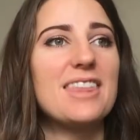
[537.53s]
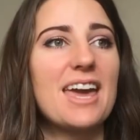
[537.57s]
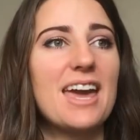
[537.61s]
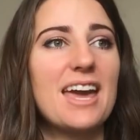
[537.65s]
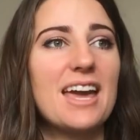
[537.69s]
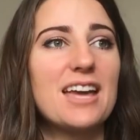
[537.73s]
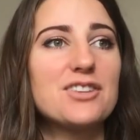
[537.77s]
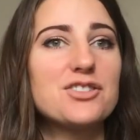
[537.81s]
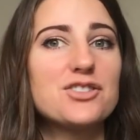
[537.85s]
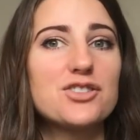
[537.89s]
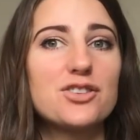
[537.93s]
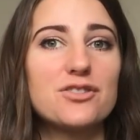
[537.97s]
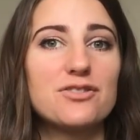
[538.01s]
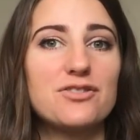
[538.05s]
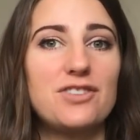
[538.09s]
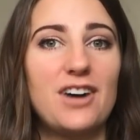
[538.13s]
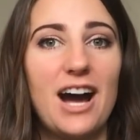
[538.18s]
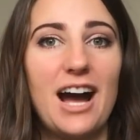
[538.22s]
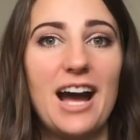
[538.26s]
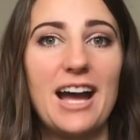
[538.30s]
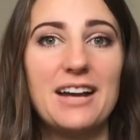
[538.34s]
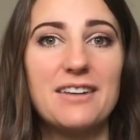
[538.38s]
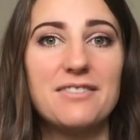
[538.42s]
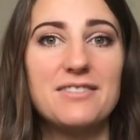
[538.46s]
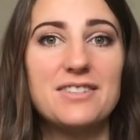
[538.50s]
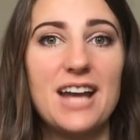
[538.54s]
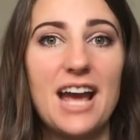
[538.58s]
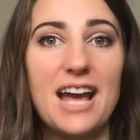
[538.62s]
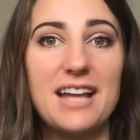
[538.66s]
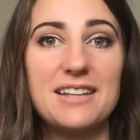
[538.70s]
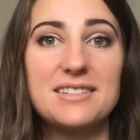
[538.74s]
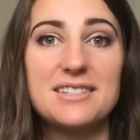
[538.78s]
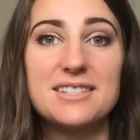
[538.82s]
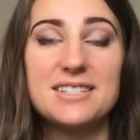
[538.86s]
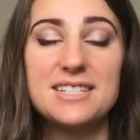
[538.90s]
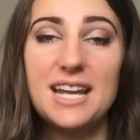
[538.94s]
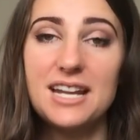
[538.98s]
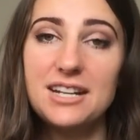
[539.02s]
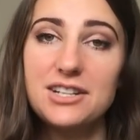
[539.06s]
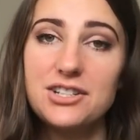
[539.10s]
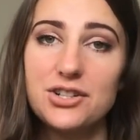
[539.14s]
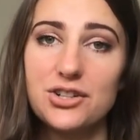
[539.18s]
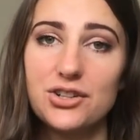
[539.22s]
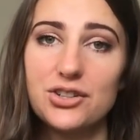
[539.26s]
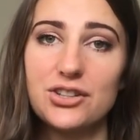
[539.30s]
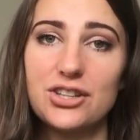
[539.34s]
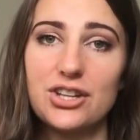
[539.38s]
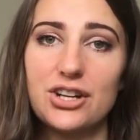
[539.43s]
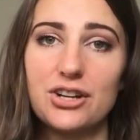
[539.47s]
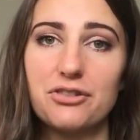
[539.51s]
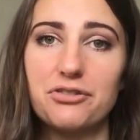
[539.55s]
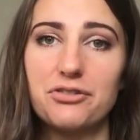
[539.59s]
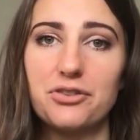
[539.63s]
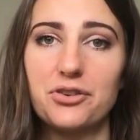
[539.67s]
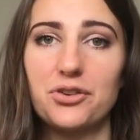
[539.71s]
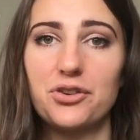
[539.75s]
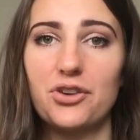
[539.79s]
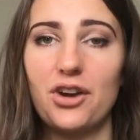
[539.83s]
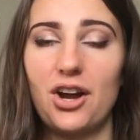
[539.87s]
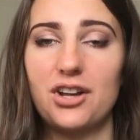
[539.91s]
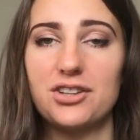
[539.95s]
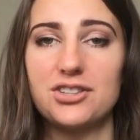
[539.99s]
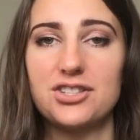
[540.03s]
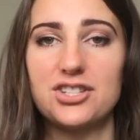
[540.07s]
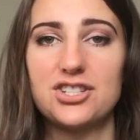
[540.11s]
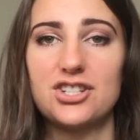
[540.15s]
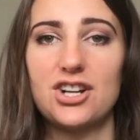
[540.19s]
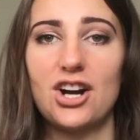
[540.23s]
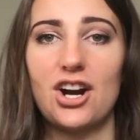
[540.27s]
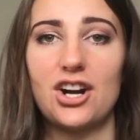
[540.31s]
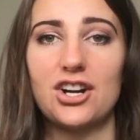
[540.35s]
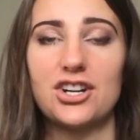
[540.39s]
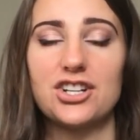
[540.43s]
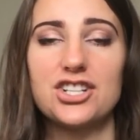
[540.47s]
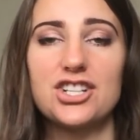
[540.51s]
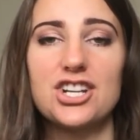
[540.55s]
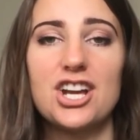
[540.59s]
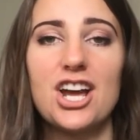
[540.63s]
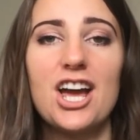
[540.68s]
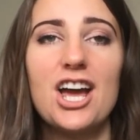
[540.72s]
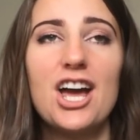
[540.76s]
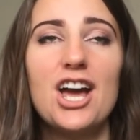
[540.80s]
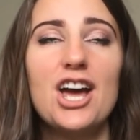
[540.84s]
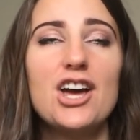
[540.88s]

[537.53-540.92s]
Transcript: they survived and centered their food on starch.